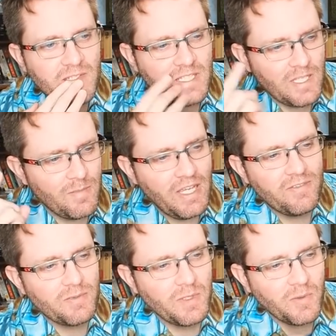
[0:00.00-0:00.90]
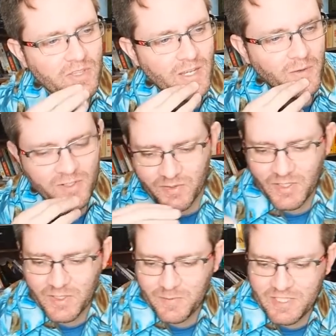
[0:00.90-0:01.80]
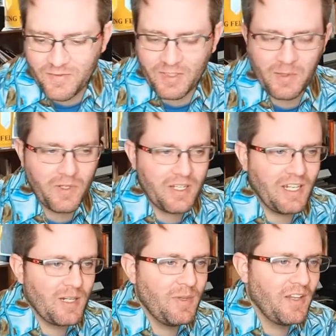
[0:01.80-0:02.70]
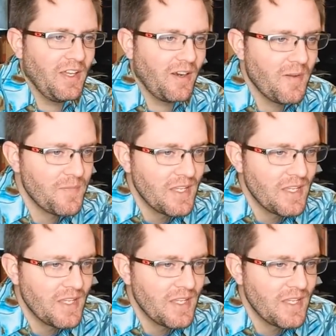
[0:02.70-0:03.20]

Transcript: You may have to reword that one so I know specifically what you're talking about on there.